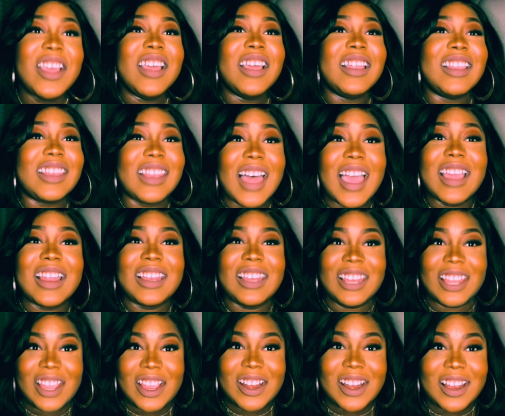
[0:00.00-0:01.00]
Like
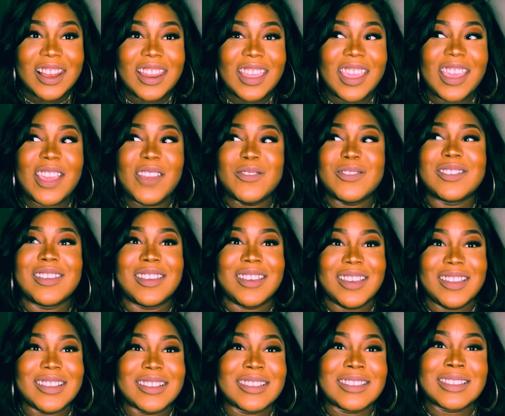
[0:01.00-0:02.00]
literally, if she
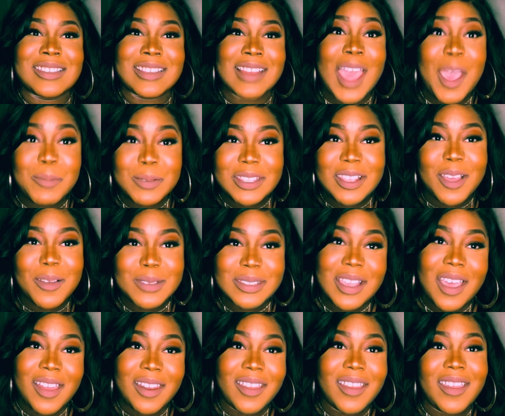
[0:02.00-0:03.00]
could have slapped her
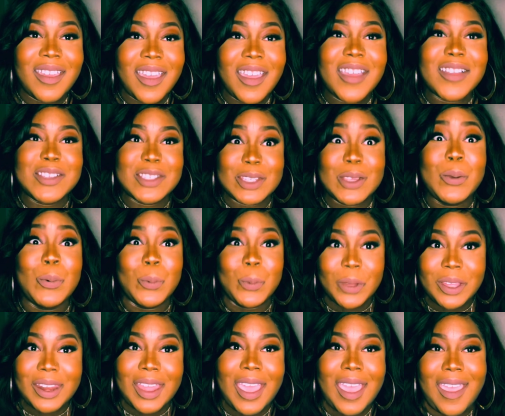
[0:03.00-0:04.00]
upside her head, she
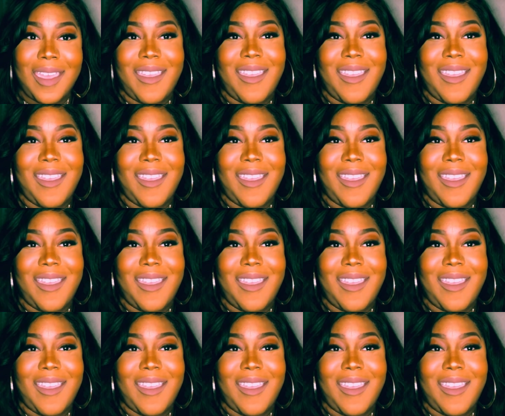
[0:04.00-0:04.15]
would have.